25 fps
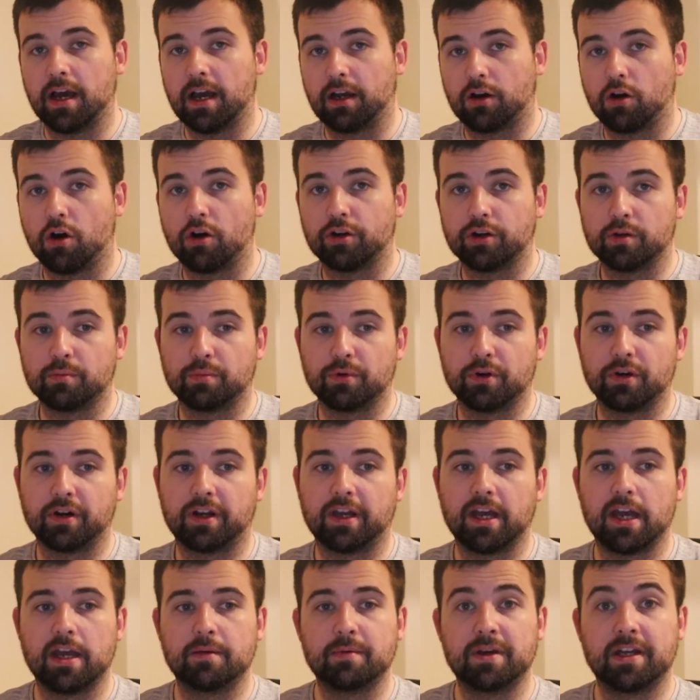Conor Burke
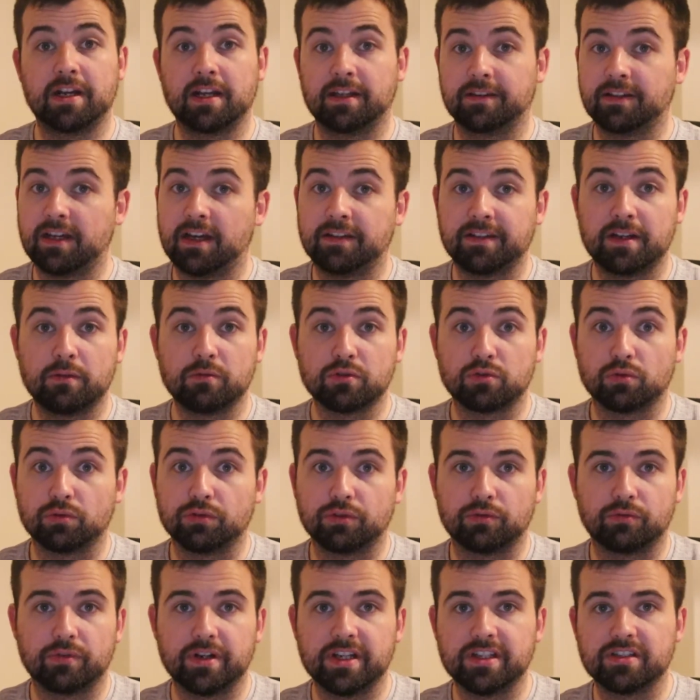came in, and that was one
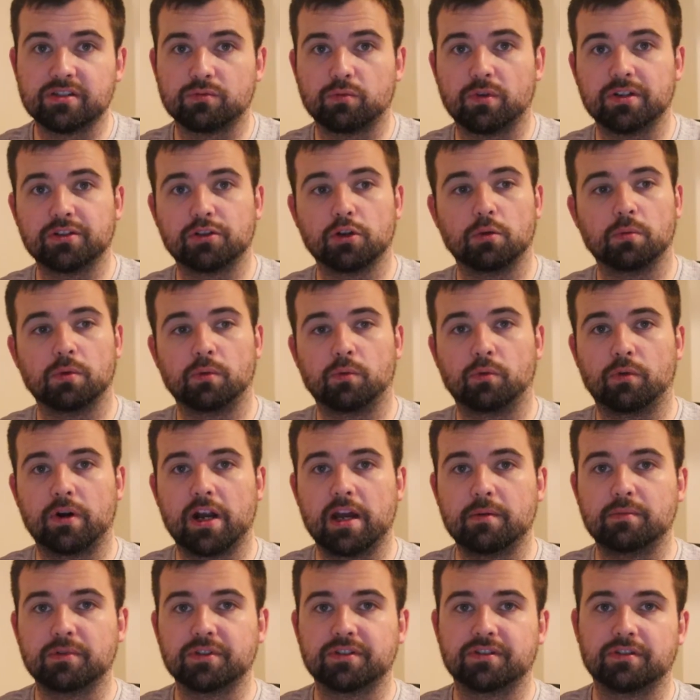of the reasons why Dublin were able